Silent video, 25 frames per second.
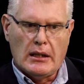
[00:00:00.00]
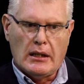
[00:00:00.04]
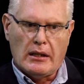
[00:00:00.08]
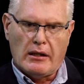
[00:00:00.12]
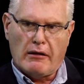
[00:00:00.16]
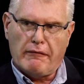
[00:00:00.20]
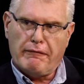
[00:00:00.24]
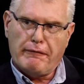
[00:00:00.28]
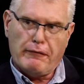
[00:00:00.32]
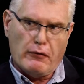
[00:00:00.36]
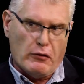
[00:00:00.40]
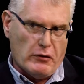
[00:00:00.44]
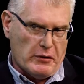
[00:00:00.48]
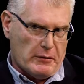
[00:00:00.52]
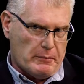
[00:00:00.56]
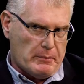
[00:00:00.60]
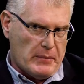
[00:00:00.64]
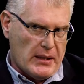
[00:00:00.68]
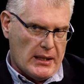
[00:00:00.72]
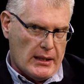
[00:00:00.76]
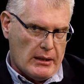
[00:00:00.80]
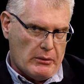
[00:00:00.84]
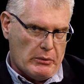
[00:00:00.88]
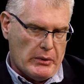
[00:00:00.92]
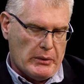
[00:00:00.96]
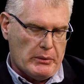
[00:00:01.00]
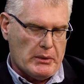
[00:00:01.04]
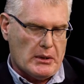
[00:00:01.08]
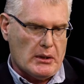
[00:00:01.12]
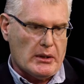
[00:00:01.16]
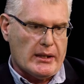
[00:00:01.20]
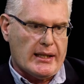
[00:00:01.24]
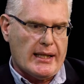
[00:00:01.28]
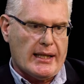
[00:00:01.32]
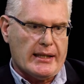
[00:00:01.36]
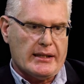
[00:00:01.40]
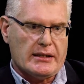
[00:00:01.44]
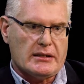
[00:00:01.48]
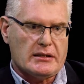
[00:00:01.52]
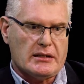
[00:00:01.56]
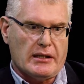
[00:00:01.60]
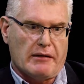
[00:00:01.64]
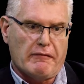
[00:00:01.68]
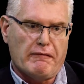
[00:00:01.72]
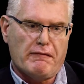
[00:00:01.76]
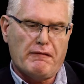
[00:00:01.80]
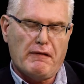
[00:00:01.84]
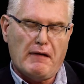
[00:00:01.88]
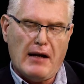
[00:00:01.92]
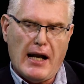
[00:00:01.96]
The fourth pillar we would look at is
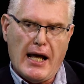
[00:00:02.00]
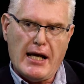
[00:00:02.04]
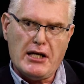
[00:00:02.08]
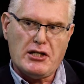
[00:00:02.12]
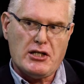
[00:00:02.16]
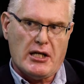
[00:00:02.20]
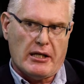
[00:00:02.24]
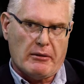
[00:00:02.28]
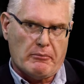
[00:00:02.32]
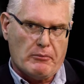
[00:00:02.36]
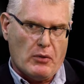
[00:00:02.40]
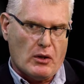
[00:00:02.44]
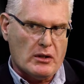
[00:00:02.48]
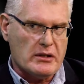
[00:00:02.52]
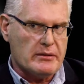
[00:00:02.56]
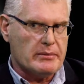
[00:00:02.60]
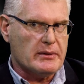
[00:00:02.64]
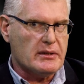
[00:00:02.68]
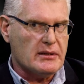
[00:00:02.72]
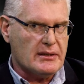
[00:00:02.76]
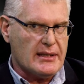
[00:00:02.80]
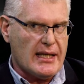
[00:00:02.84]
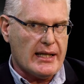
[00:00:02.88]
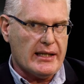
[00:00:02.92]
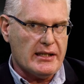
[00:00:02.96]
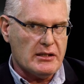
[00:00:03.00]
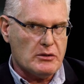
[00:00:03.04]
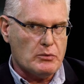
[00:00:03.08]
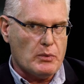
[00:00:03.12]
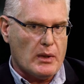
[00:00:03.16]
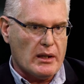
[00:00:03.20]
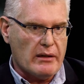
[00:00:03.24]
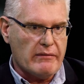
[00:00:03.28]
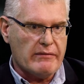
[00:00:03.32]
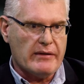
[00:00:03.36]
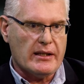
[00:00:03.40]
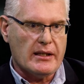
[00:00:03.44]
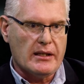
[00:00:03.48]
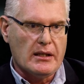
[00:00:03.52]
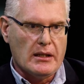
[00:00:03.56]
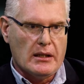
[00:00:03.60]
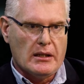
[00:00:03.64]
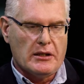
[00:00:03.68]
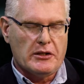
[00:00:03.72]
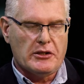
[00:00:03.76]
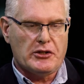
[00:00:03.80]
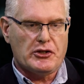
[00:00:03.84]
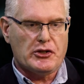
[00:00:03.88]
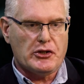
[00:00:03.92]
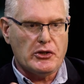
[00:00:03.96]
inflation-linked bonds, because that is one of the
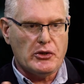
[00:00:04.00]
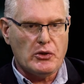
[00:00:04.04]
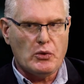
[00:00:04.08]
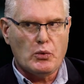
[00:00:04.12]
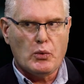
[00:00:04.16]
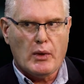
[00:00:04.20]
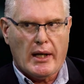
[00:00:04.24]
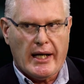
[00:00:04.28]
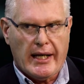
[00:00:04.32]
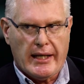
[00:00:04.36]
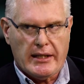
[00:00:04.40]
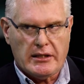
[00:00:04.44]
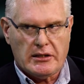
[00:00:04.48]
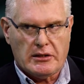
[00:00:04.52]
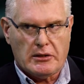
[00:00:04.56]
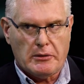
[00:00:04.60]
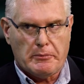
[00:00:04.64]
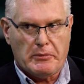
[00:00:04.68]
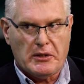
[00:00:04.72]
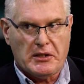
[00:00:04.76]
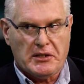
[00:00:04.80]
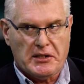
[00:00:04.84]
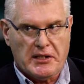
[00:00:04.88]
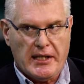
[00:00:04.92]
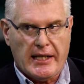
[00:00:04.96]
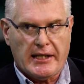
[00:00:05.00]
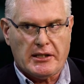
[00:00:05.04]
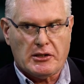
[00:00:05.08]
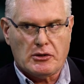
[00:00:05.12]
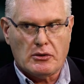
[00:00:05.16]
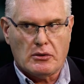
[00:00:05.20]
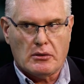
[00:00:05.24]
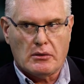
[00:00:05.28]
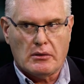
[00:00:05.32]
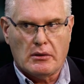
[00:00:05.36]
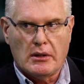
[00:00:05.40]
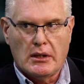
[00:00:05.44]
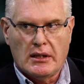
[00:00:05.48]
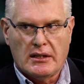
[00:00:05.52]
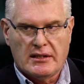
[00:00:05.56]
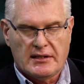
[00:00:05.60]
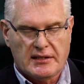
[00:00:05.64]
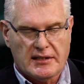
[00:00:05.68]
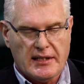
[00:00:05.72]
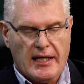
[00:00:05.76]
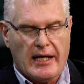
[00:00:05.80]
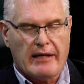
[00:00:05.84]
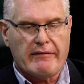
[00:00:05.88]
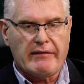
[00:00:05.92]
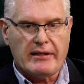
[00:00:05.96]
true ways to protect your
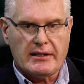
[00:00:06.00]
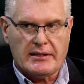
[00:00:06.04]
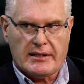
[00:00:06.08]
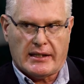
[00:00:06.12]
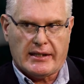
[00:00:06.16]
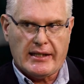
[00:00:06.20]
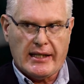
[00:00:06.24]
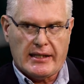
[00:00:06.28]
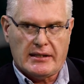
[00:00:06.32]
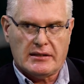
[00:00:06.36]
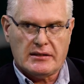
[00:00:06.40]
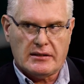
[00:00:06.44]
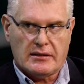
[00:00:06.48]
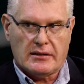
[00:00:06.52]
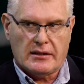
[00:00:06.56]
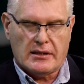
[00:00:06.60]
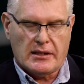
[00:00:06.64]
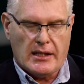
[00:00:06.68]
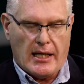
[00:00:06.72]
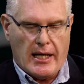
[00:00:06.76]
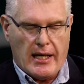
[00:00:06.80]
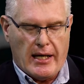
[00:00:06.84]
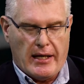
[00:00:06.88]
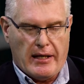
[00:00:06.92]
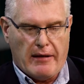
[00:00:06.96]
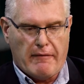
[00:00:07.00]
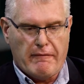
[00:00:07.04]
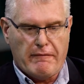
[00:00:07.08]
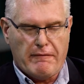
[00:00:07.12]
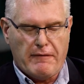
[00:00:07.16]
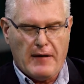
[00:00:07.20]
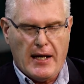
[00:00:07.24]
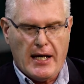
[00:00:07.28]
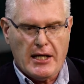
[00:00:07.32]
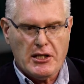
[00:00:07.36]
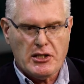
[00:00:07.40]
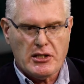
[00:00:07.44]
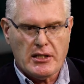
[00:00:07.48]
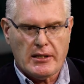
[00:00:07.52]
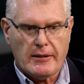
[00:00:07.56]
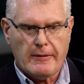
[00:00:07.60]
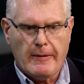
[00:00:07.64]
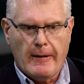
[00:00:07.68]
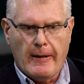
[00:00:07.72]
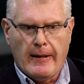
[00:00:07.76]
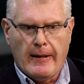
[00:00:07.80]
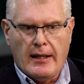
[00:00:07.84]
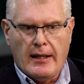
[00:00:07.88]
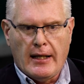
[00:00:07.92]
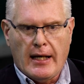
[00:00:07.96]
savings against inflation.
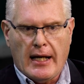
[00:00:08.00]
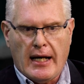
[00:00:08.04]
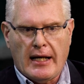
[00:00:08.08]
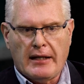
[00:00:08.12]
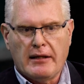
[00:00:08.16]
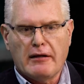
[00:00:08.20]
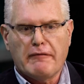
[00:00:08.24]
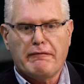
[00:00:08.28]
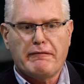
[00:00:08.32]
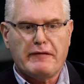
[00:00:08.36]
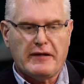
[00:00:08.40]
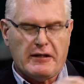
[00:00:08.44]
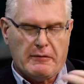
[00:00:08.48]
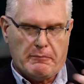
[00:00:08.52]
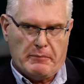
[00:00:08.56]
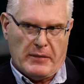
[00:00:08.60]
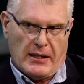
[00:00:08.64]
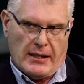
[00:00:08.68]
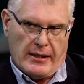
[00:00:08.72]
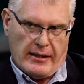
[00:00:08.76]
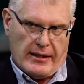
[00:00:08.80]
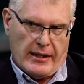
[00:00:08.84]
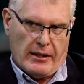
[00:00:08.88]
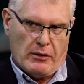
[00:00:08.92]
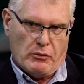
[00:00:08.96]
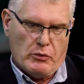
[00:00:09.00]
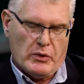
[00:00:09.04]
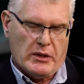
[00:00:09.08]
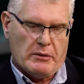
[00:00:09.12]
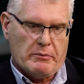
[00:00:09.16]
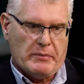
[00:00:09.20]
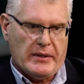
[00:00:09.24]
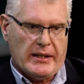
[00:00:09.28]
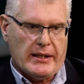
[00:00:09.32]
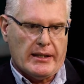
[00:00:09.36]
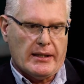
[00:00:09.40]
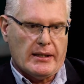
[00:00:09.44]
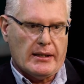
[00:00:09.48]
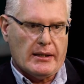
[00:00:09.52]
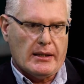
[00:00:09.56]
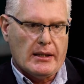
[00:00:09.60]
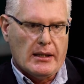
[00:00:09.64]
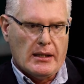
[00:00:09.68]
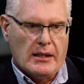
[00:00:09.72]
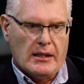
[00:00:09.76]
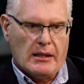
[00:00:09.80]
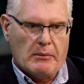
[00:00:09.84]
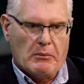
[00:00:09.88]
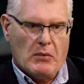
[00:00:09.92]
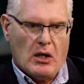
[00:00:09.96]
And the fifth pillar then would be
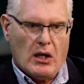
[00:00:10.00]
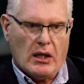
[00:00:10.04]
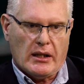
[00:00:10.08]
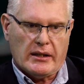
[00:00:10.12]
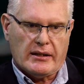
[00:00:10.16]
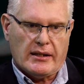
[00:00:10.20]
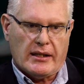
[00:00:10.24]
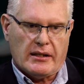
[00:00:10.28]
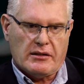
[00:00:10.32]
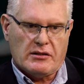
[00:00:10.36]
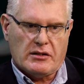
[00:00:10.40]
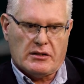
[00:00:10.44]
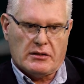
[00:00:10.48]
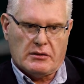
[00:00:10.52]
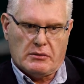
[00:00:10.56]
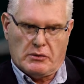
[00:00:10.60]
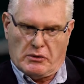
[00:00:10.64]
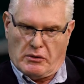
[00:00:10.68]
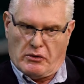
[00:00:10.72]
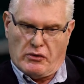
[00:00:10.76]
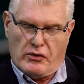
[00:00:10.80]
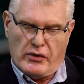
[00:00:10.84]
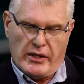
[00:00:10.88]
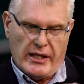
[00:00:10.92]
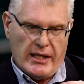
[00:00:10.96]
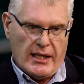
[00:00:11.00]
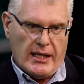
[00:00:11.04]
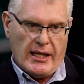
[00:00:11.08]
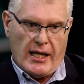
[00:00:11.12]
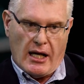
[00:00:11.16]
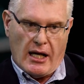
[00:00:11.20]
the market that's really